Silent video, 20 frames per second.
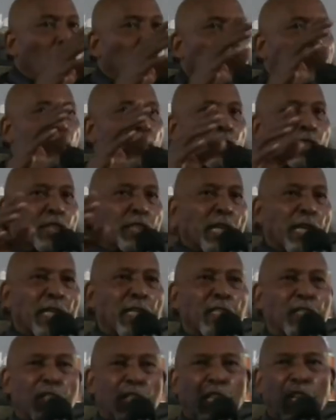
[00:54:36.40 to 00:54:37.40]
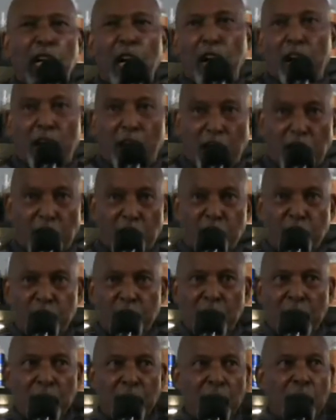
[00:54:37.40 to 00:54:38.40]
those things gods
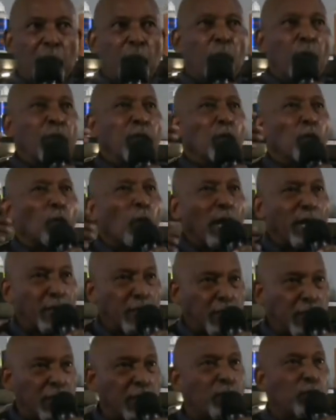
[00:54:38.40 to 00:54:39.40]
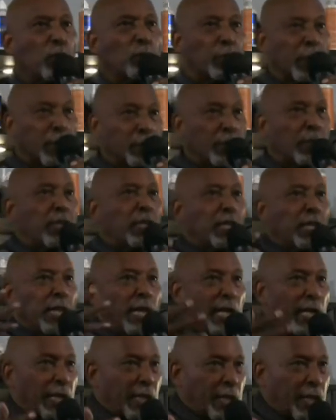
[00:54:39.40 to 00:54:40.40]
when the West, new people look
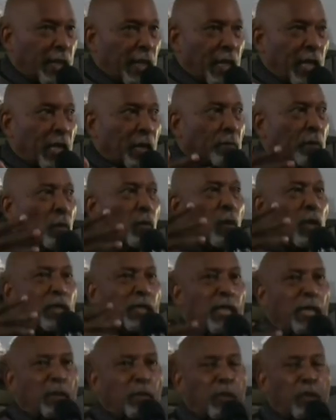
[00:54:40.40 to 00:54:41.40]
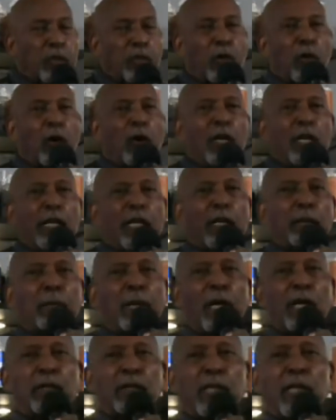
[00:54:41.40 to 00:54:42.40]
at it. But what they were talking
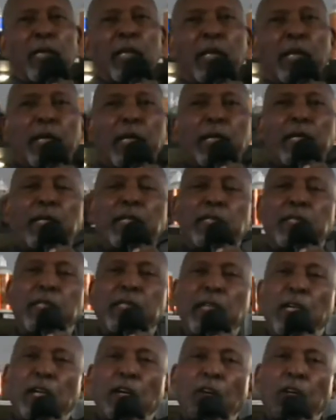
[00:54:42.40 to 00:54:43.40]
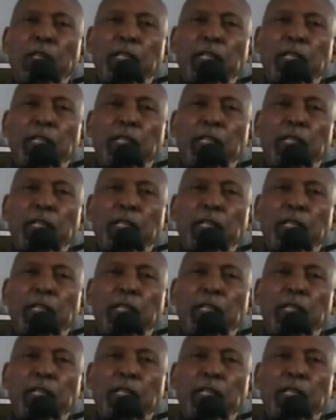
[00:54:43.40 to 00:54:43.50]
about is on